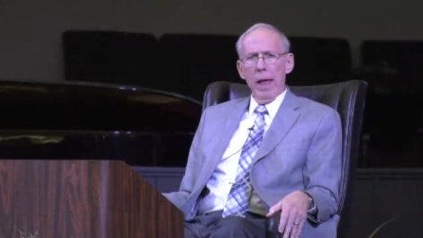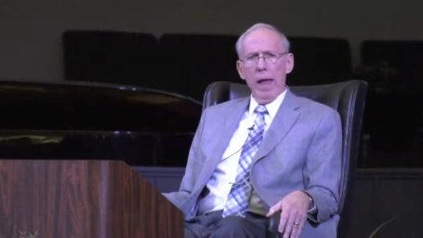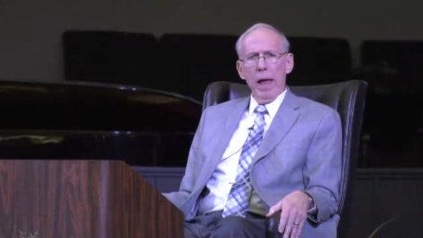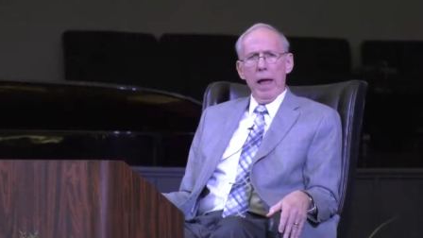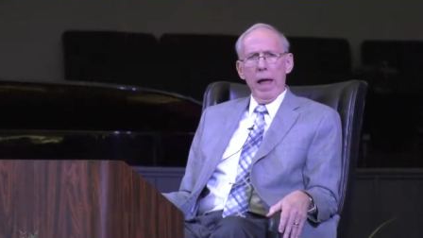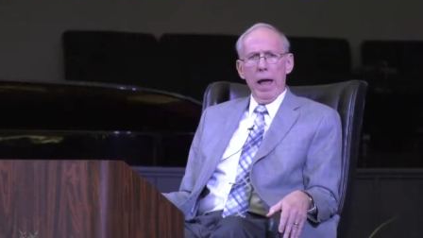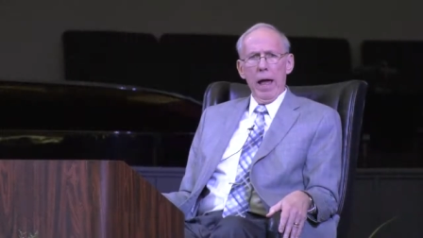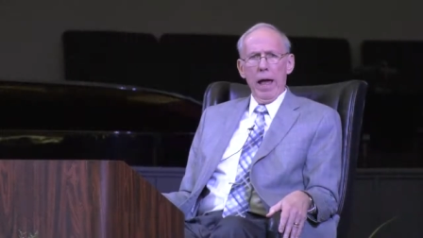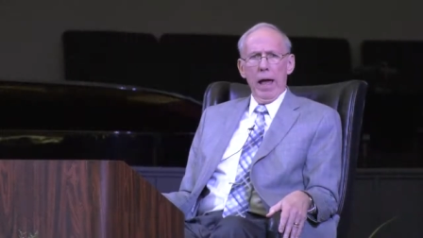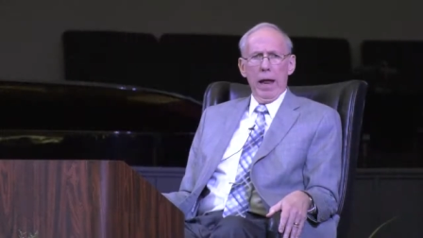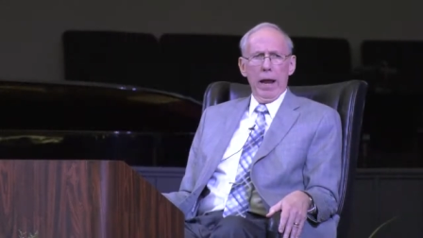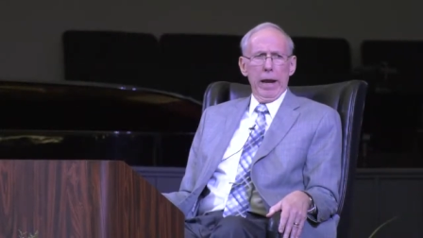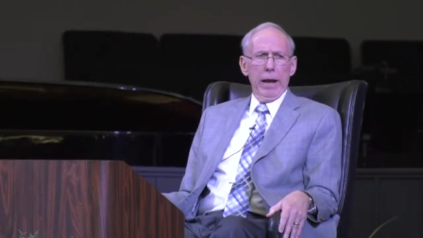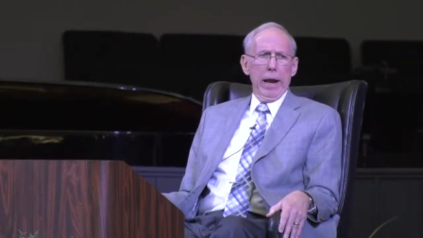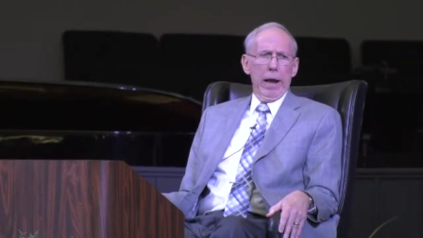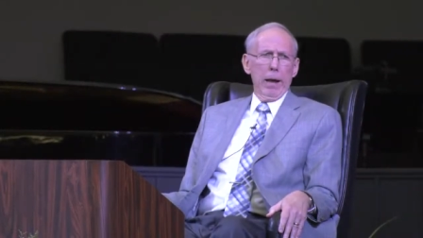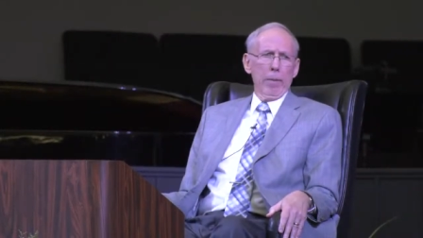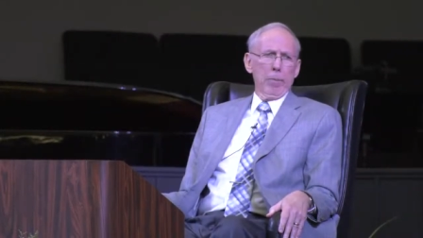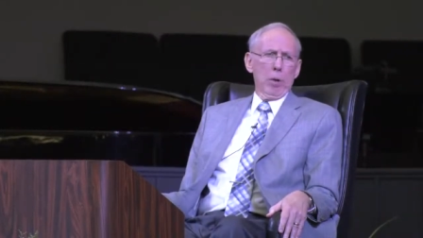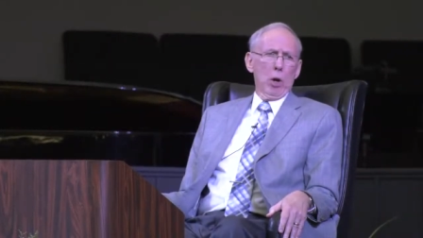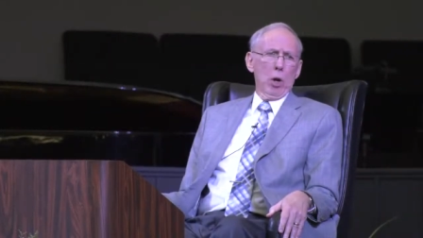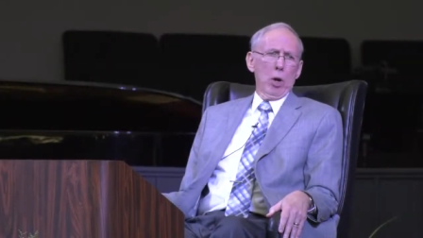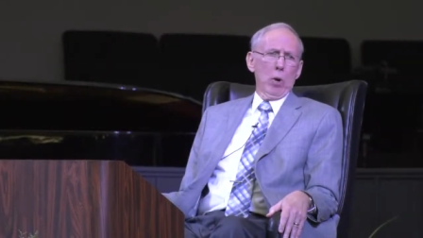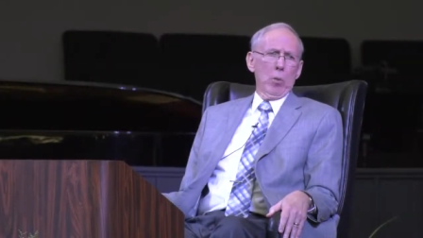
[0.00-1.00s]
And
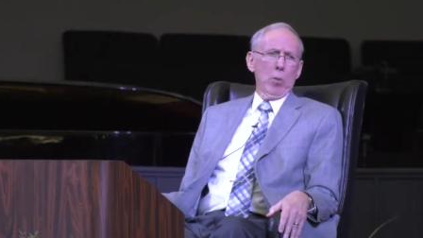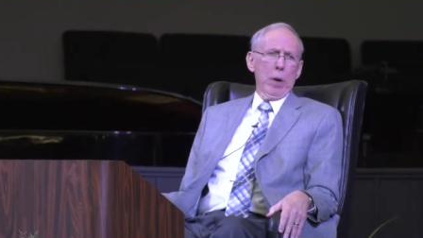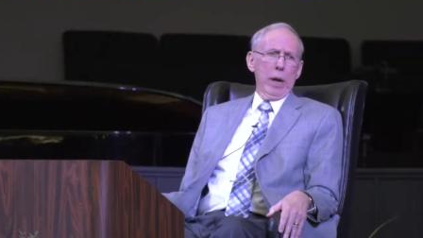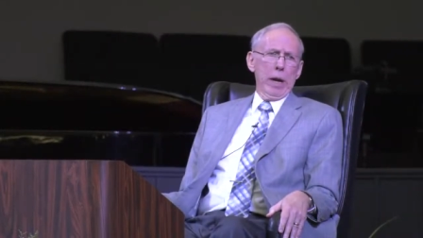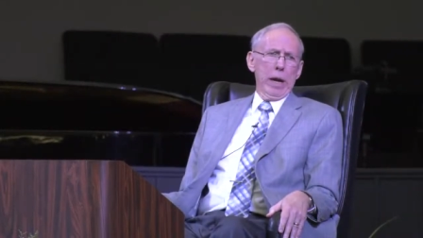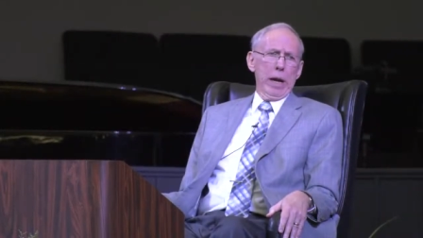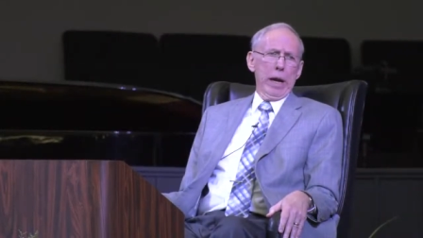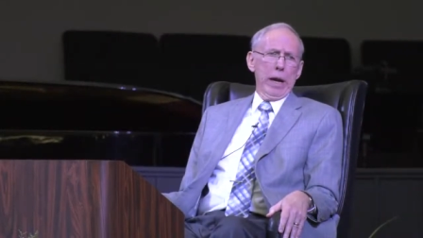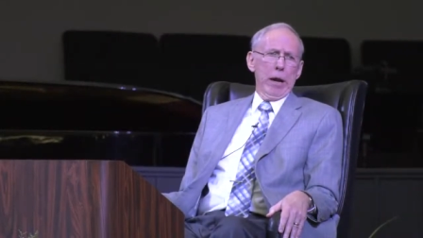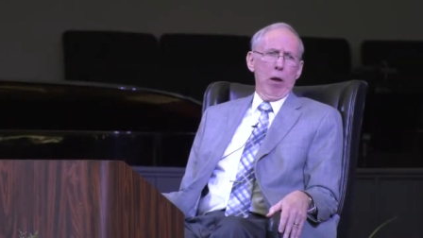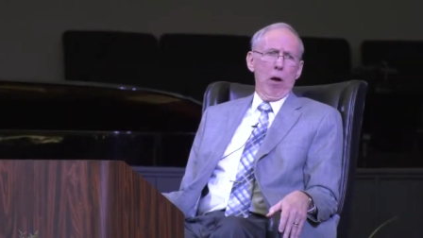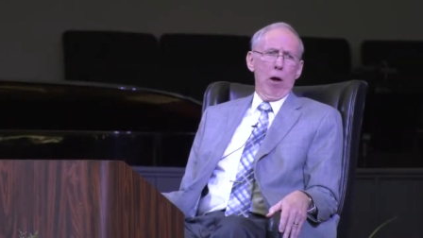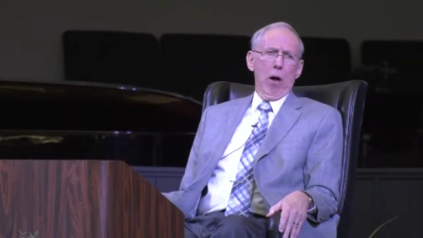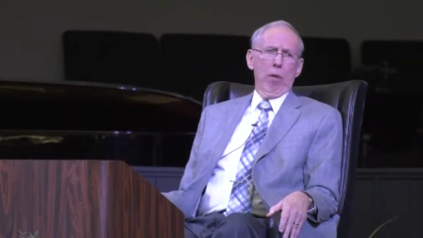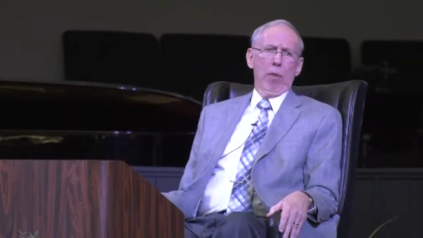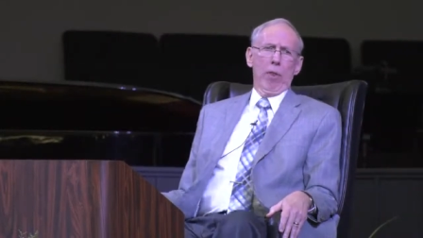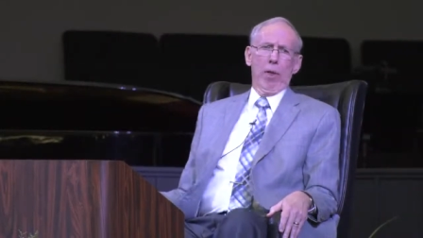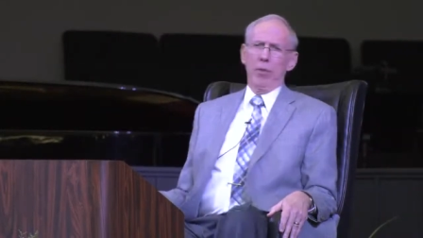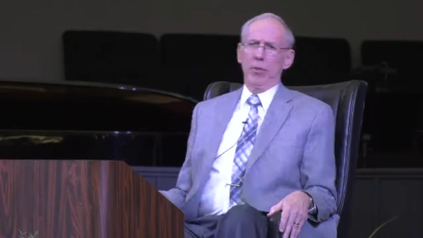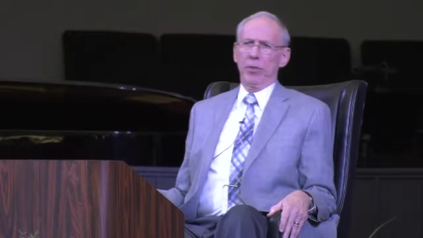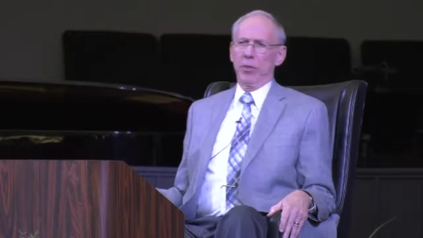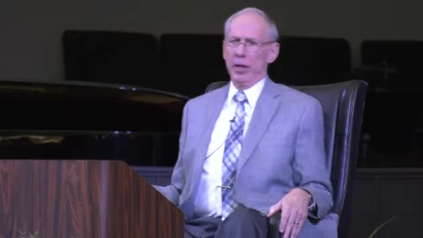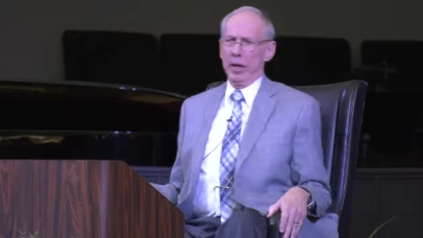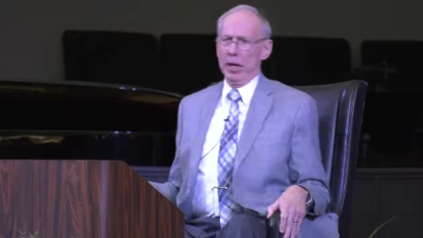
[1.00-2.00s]
I'm going to read it, all the
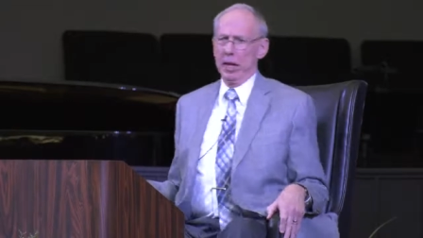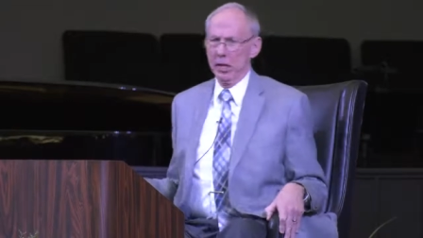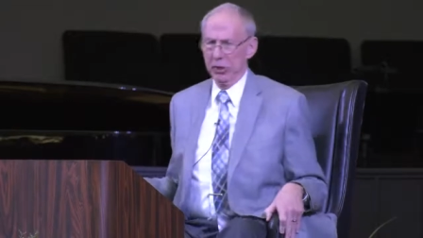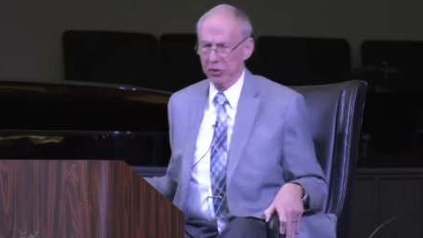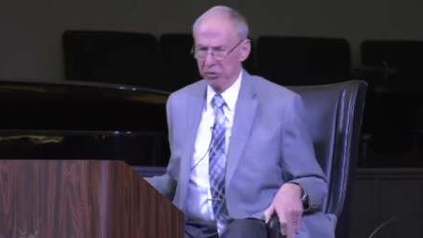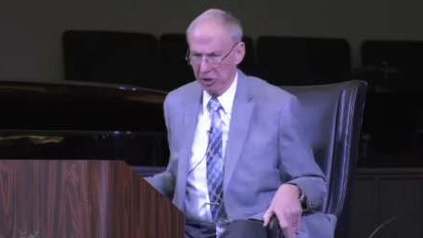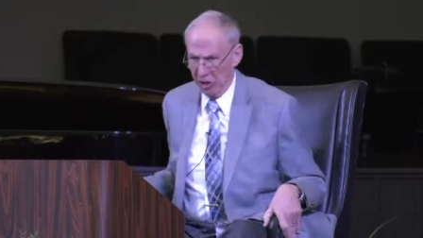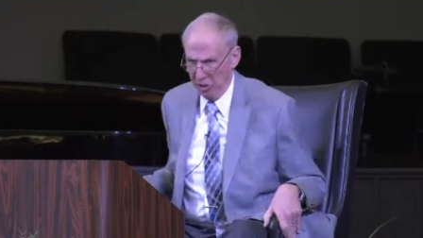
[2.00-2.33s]
these